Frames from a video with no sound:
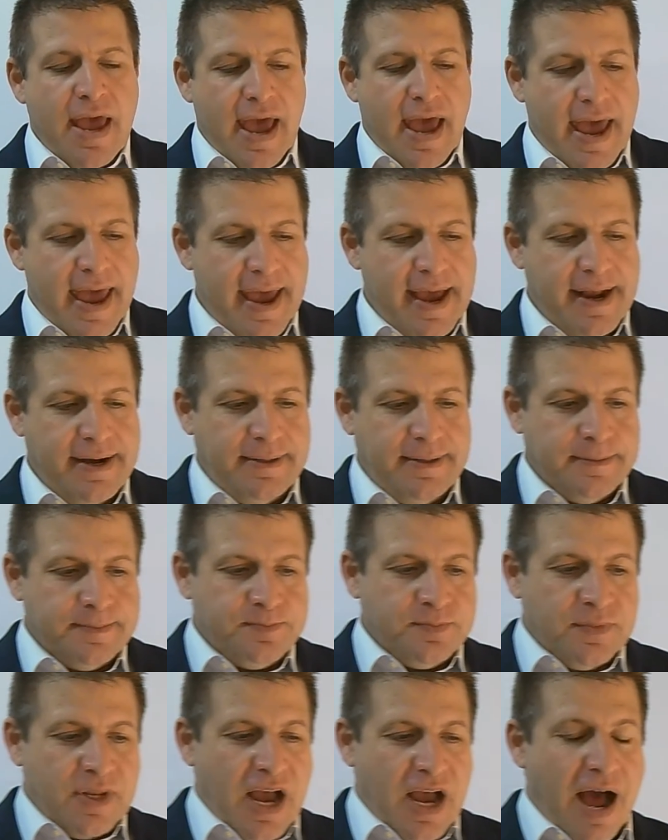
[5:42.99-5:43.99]
And
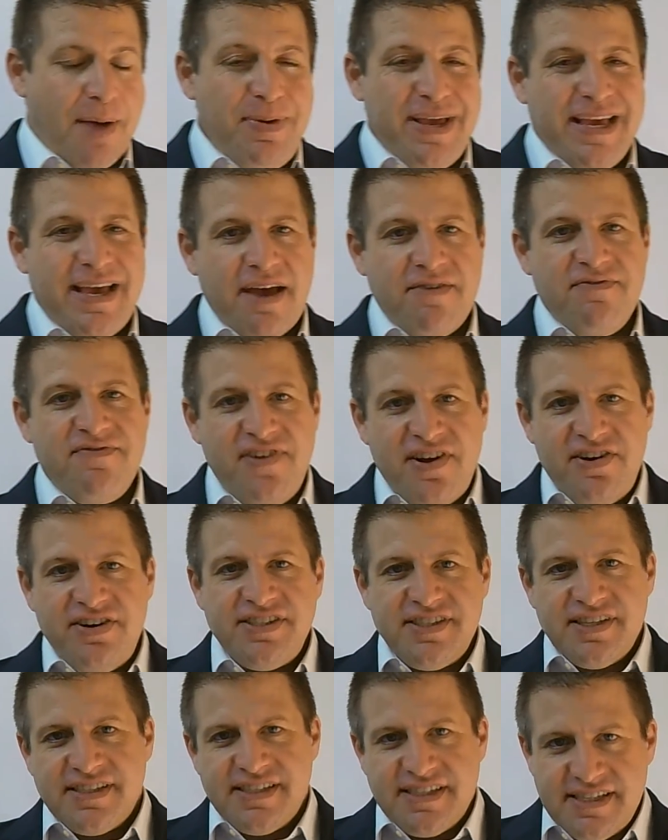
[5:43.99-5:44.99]
I became very
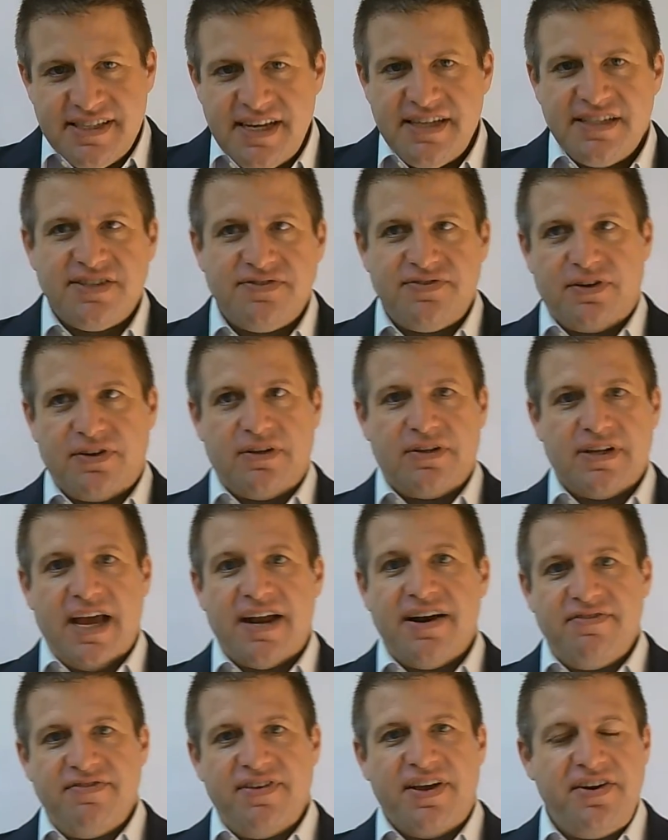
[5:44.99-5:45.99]
successful
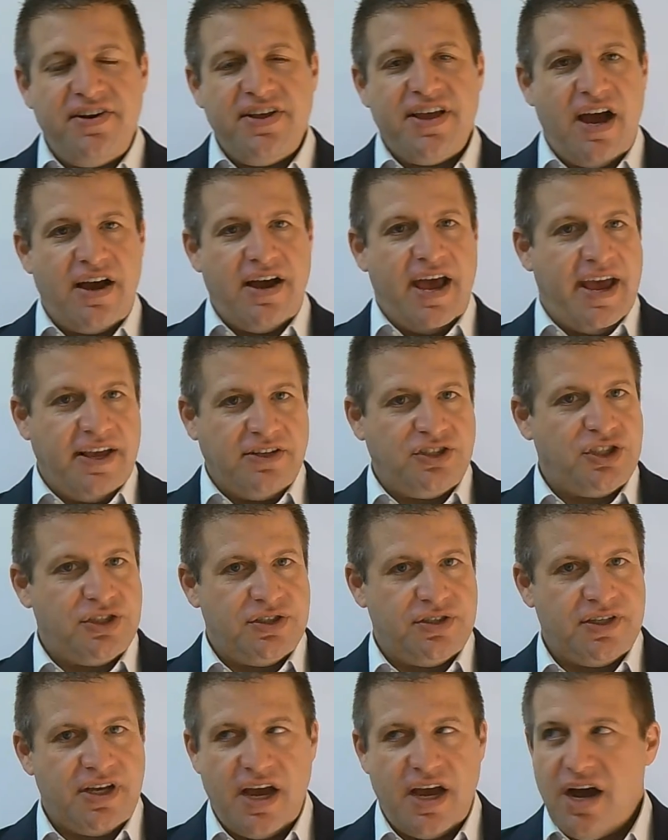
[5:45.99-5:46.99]
at a very young age, okay?